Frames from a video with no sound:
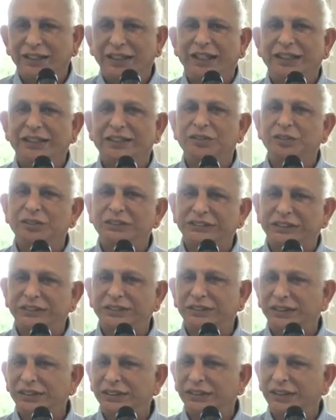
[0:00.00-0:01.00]
I don't
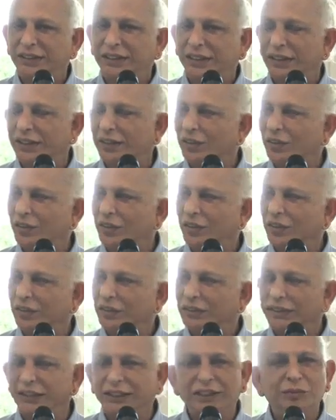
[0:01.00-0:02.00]
generally or
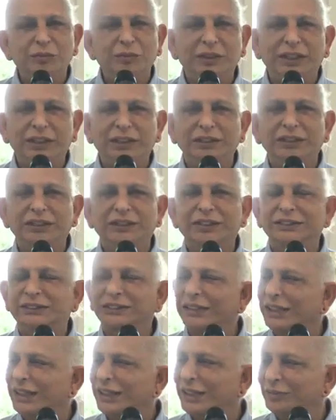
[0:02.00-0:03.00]
deliberately
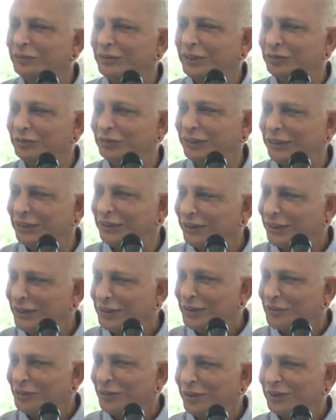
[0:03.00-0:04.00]
describe them then,
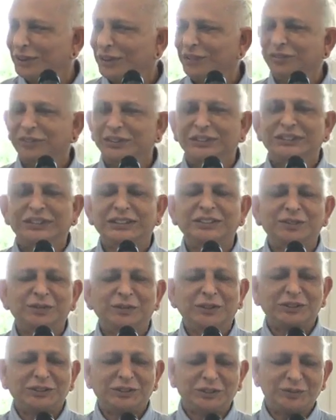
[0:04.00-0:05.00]
because after 6
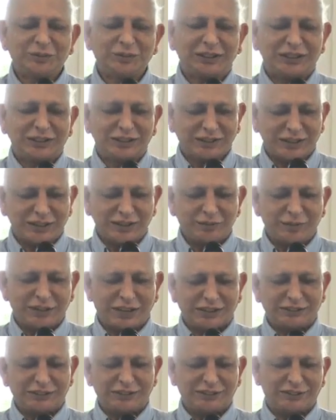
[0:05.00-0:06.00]
months you might
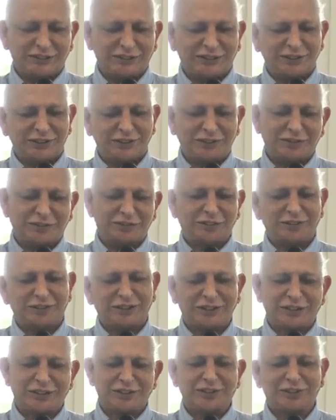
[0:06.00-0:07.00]
imagine that you have
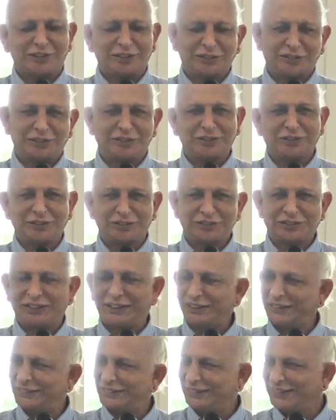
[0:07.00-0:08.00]
already got all those
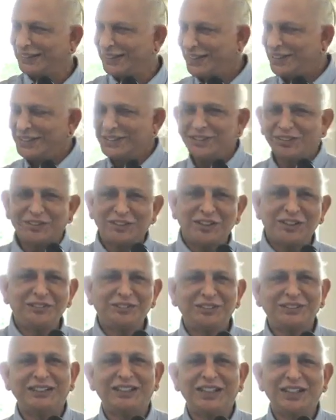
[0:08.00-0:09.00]
things. So
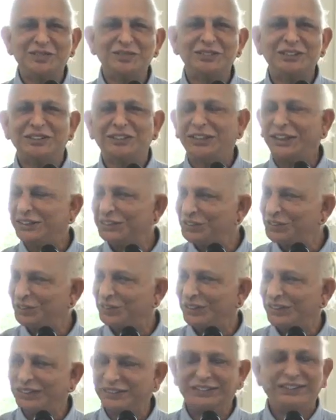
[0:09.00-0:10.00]
if it comes
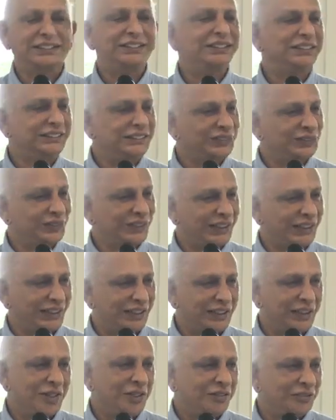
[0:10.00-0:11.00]
naturally, then it's okay.
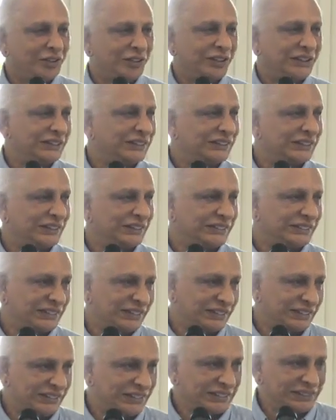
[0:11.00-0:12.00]
For instance,
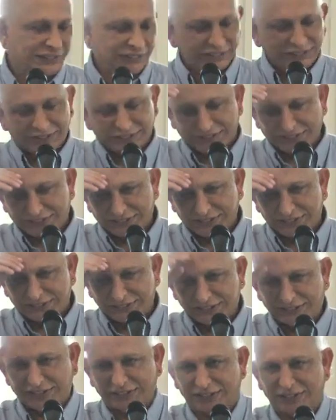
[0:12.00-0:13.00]
in the
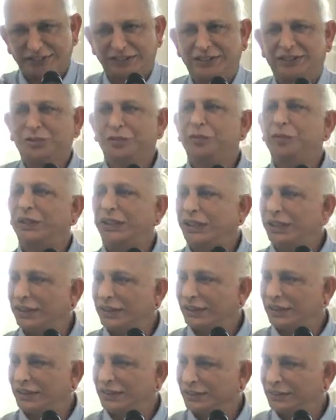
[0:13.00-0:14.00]
Satchakra
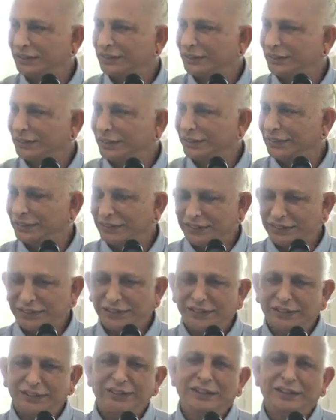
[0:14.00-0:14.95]
Nirupana and in the